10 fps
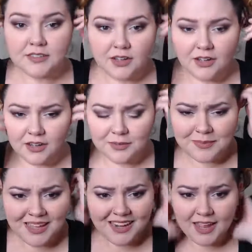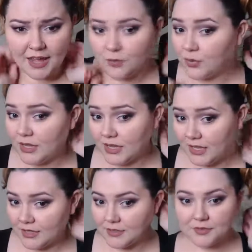Oh man, I
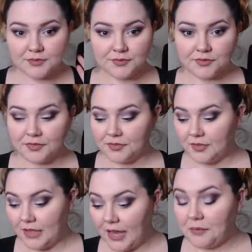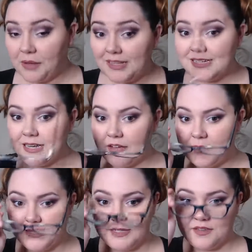really did have my
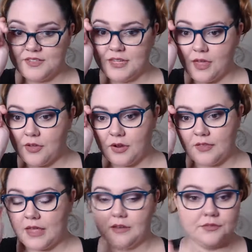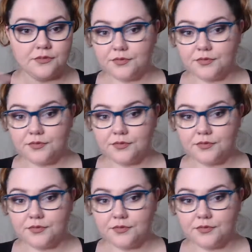stuff together, and then